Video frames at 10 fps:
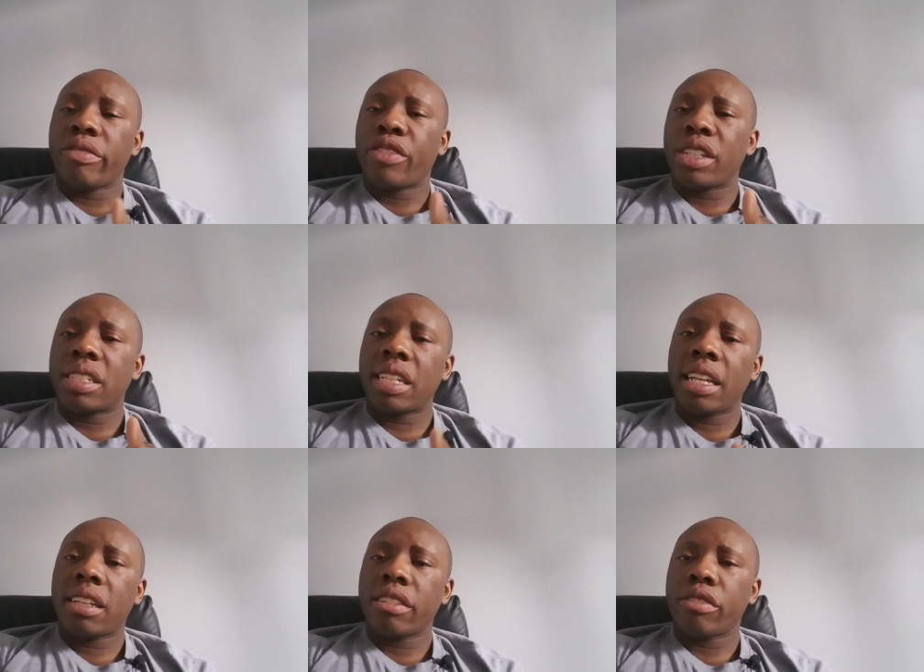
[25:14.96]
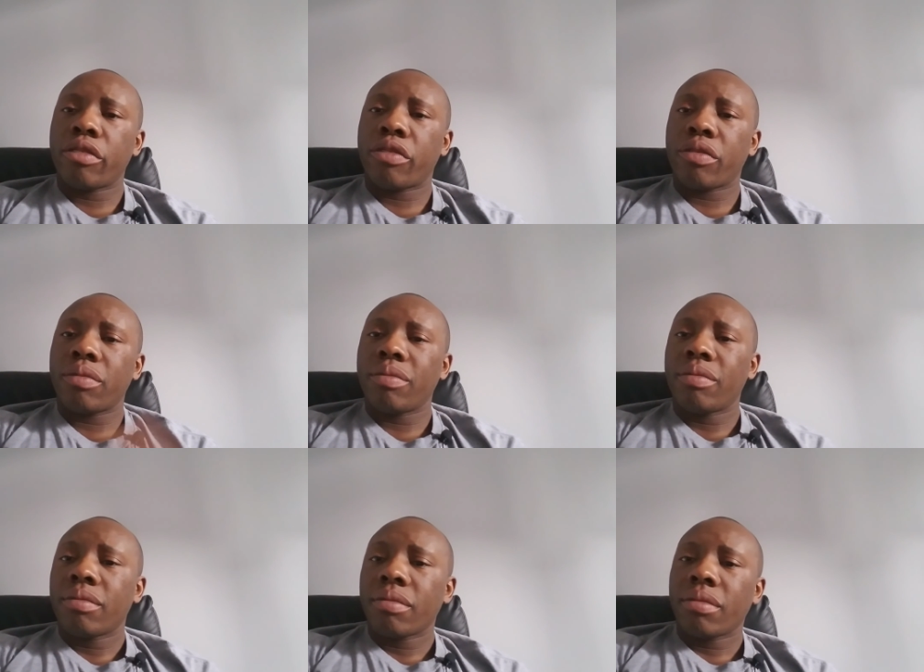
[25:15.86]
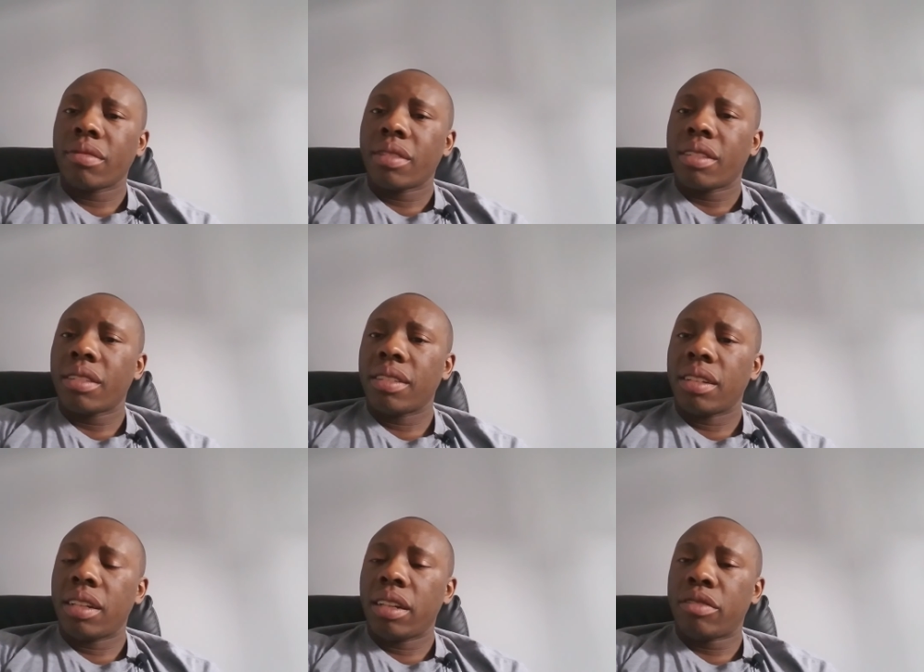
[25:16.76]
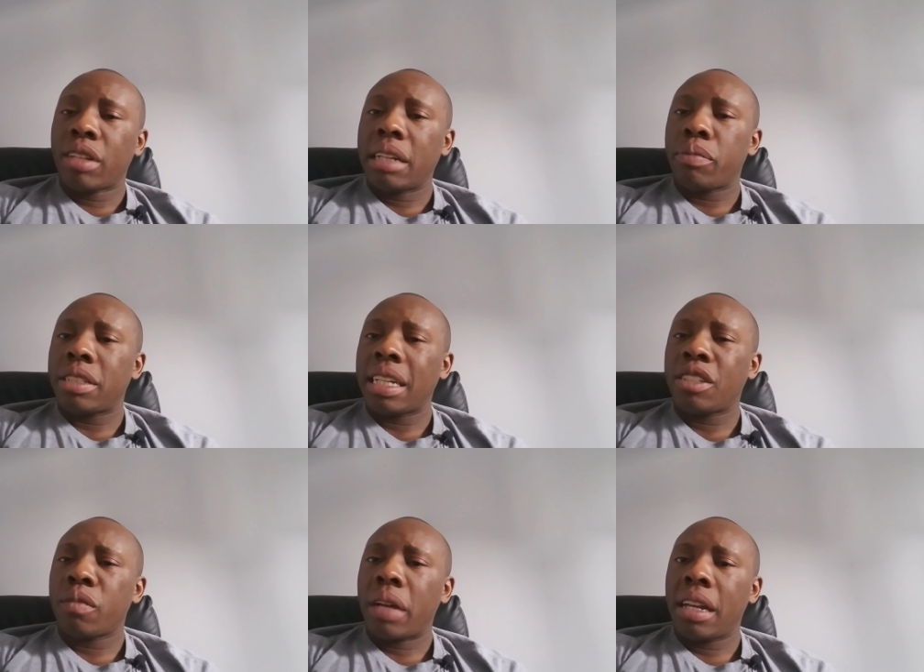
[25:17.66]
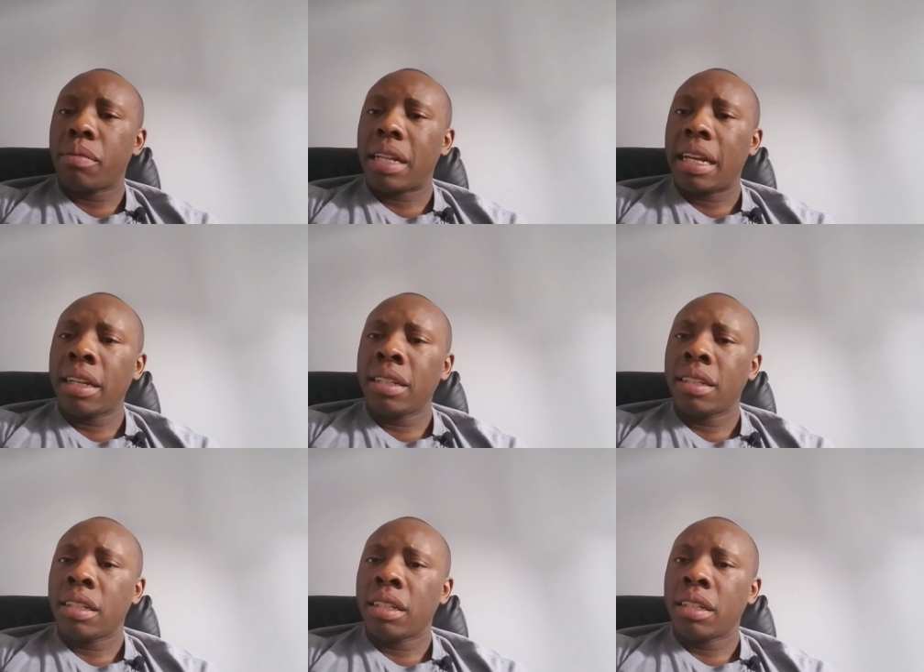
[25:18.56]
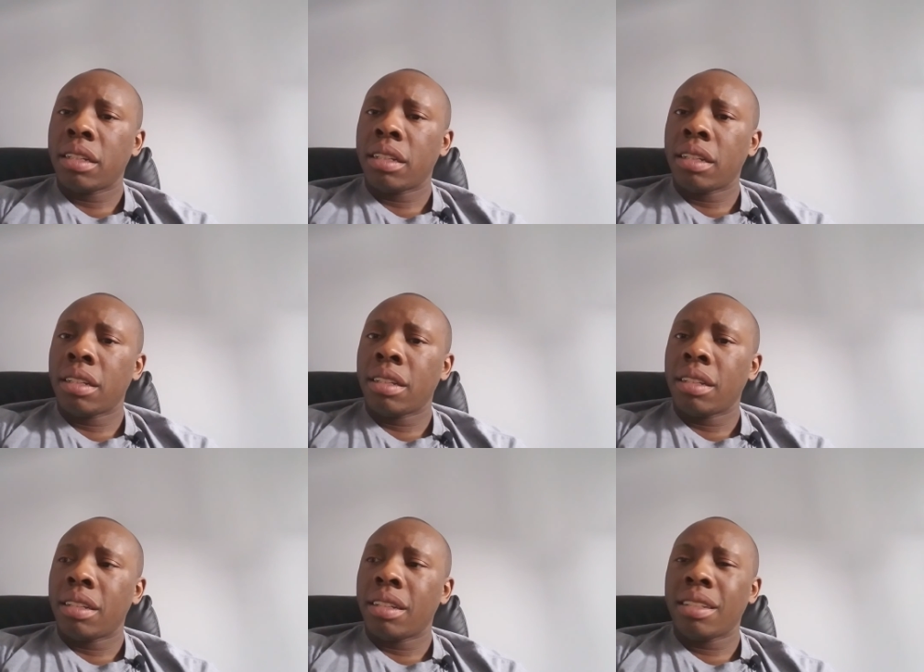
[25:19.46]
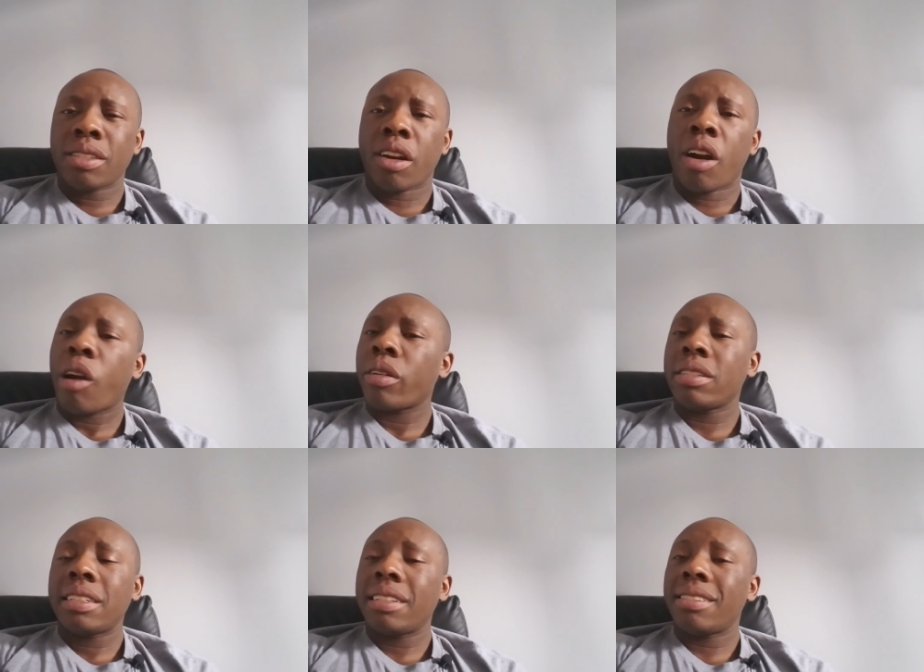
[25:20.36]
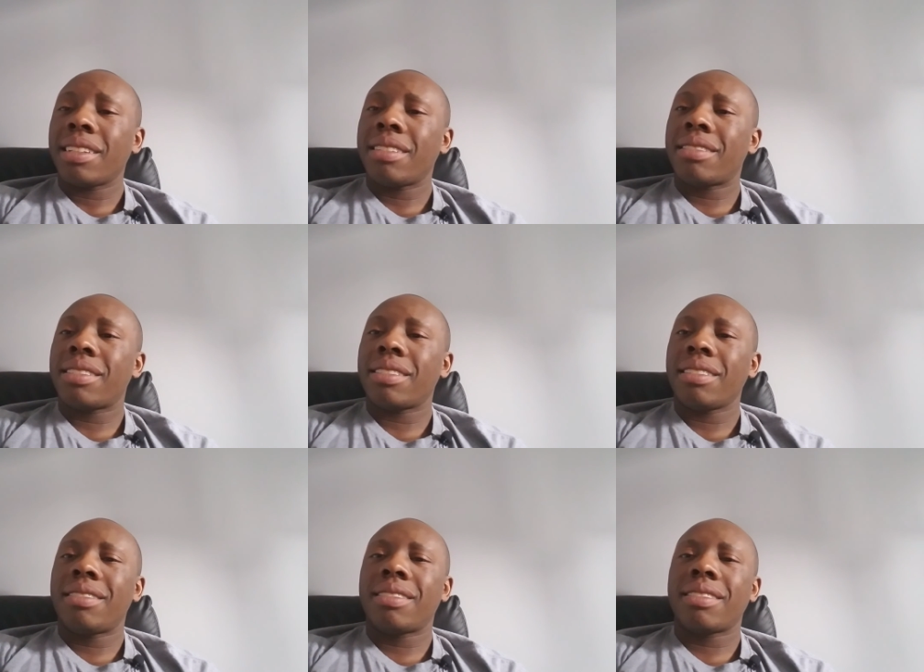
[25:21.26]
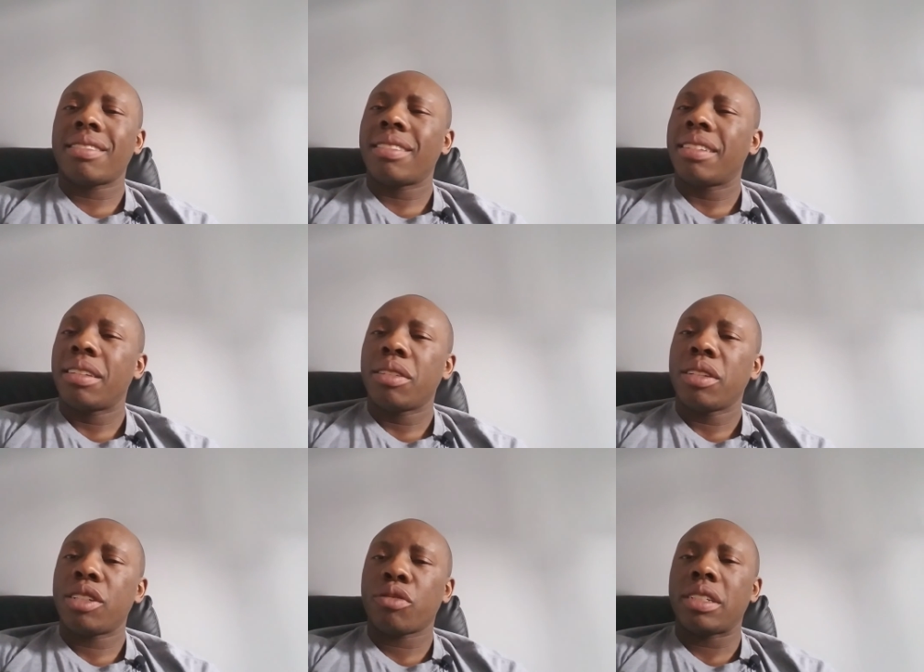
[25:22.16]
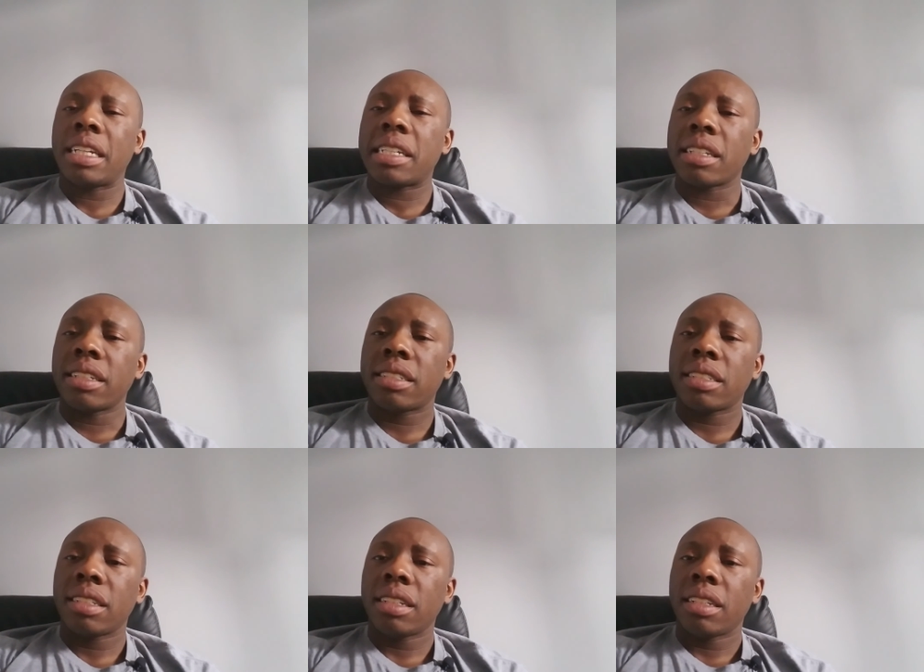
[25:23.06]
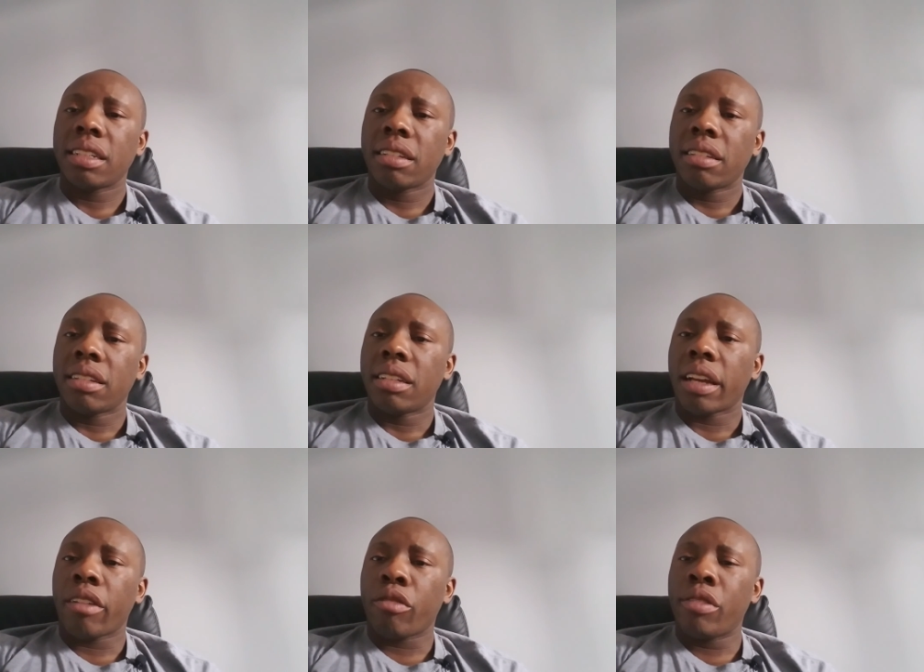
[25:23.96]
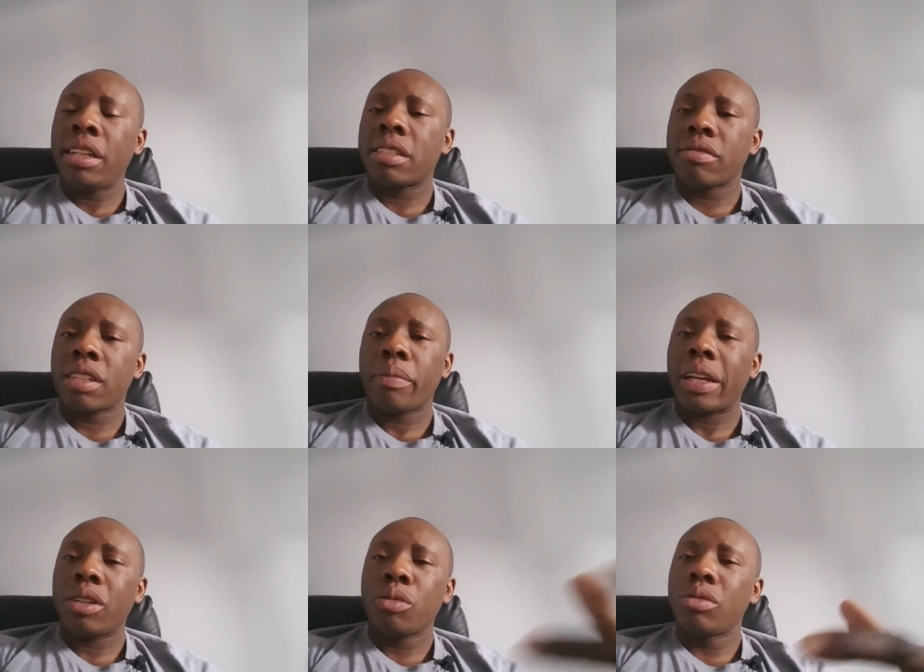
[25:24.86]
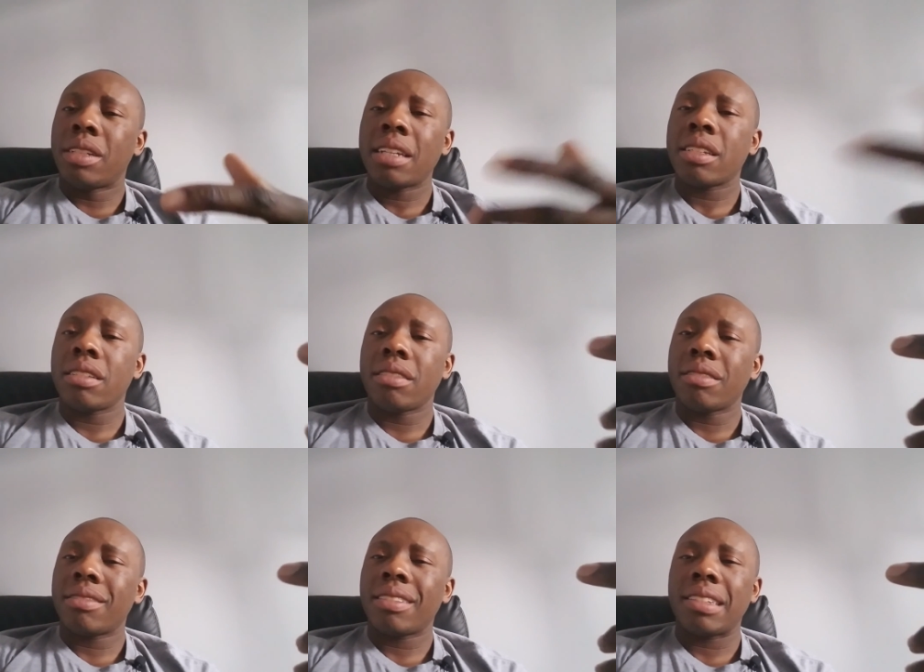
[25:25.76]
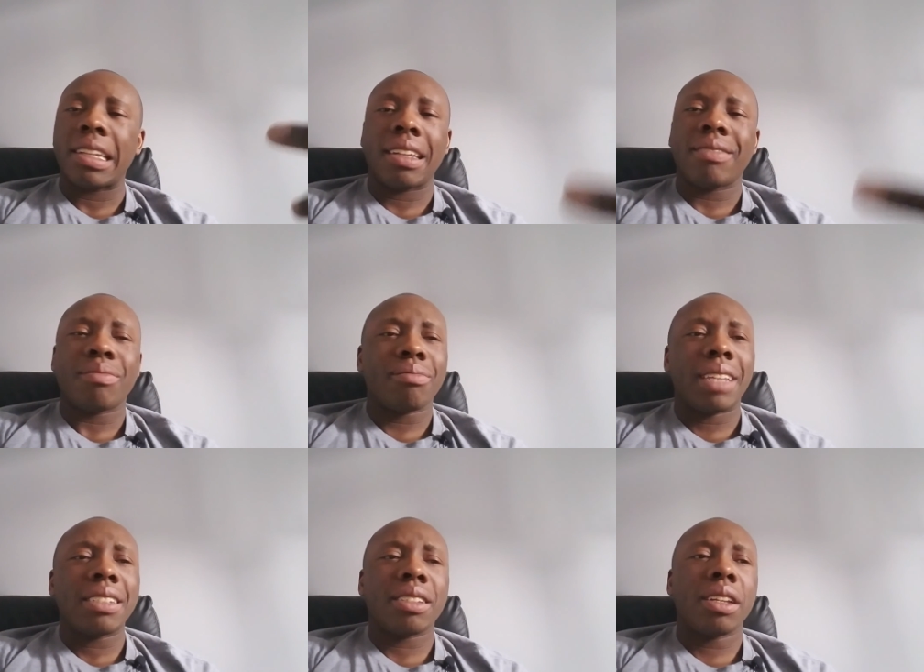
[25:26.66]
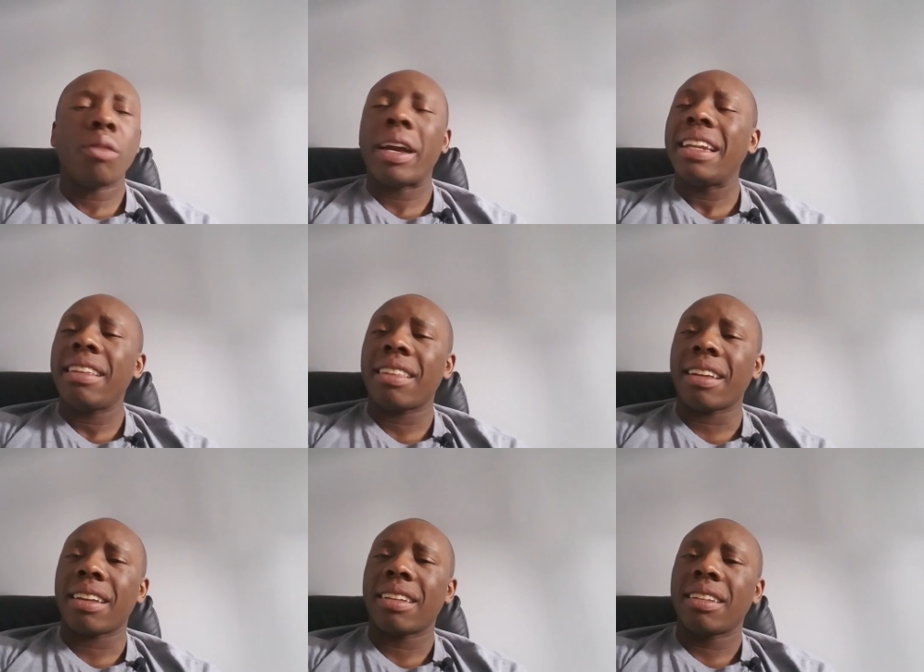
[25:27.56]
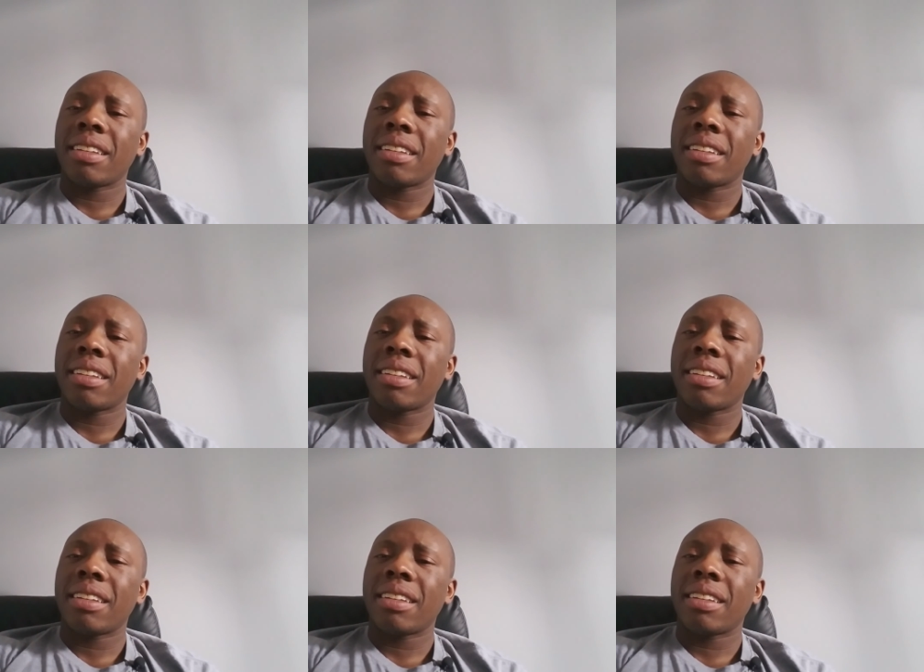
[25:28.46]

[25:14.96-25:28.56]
for the sake of of trying to protect your bottom line is a hard it's it's it's it's ridiculous. It reeks of somebody who doesn't it doesn't know anything.